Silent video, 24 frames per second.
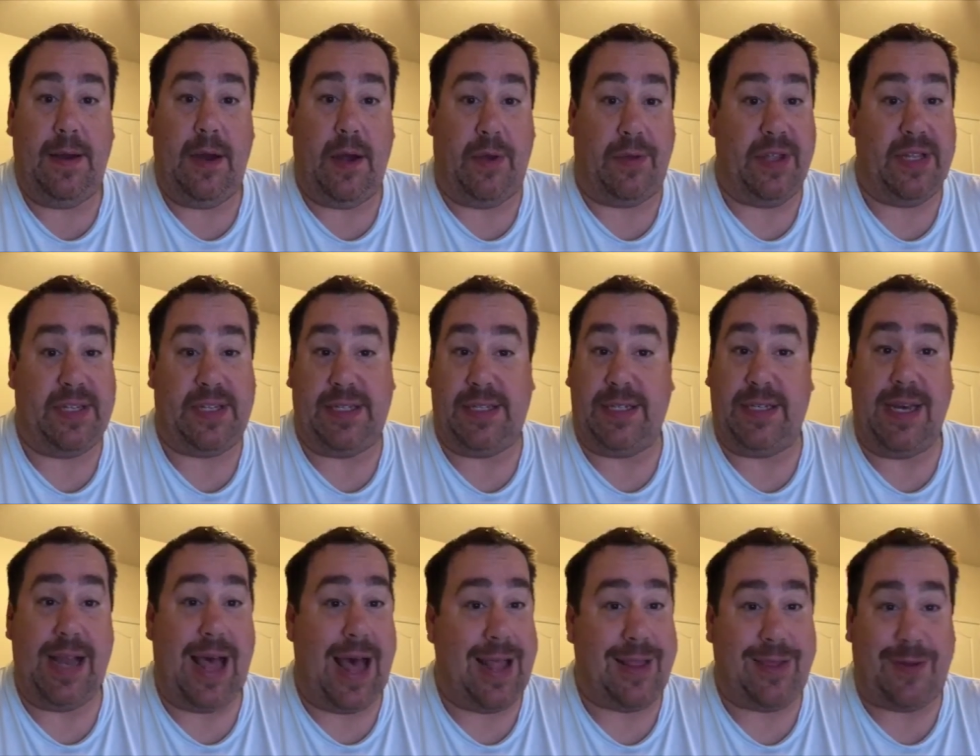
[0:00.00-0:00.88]
No, this
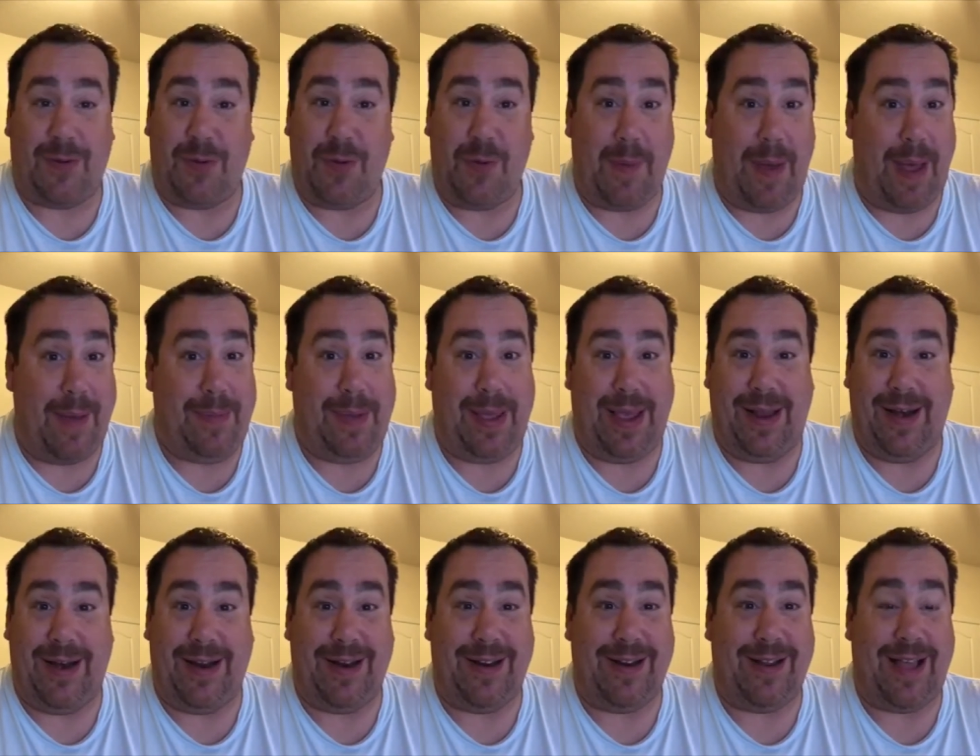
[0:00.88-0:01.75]
is not the room I
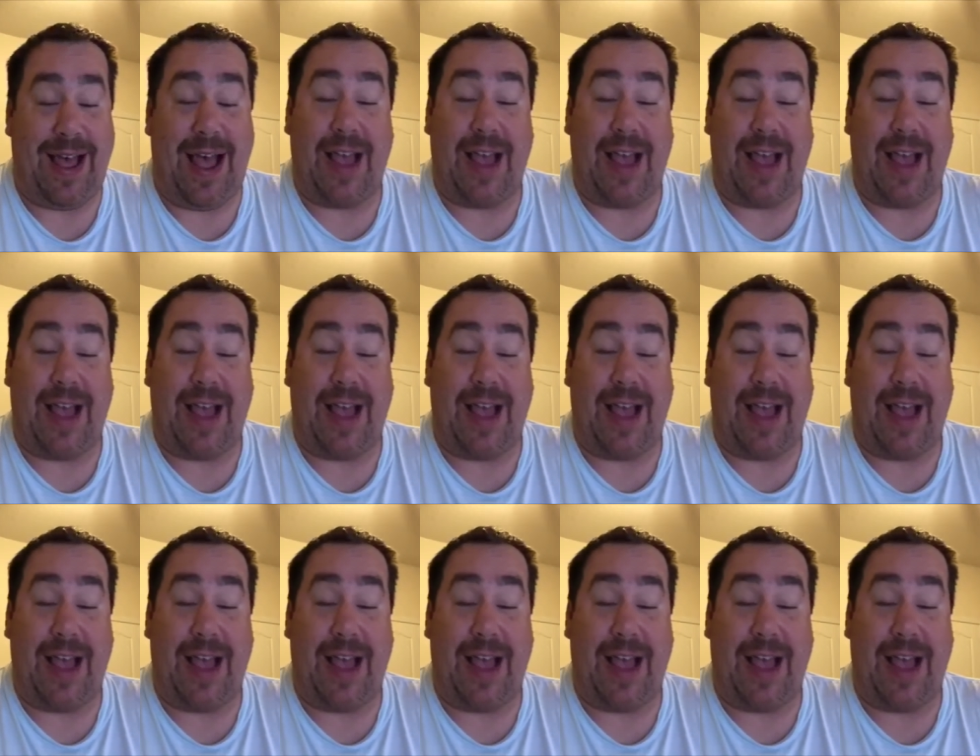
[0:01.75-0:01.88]
painted.